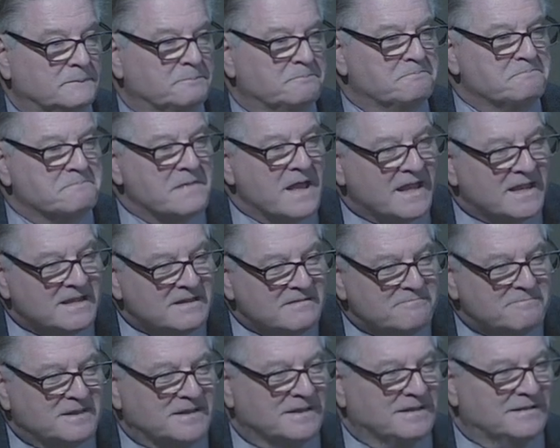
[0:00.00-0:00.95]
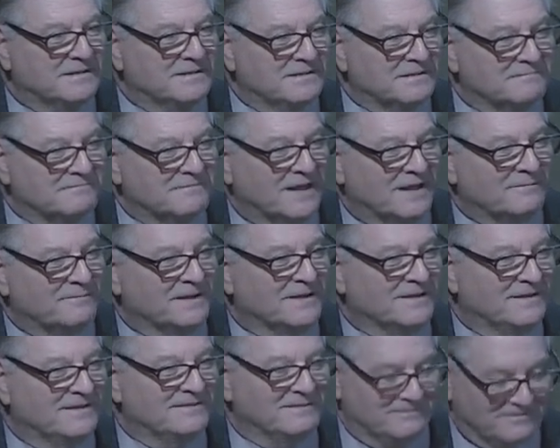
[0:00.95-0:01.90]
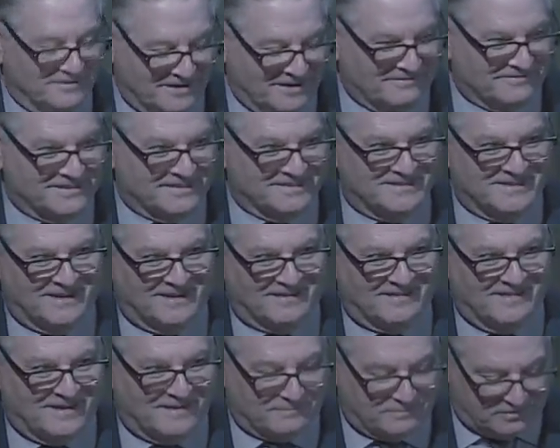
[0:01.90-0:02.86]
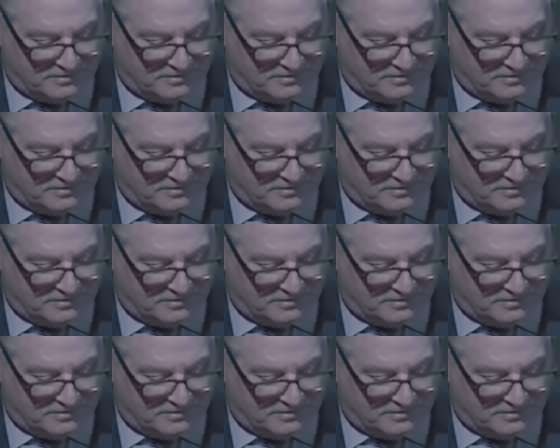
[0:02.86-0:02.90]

maybe, maybe. We'll have to check that,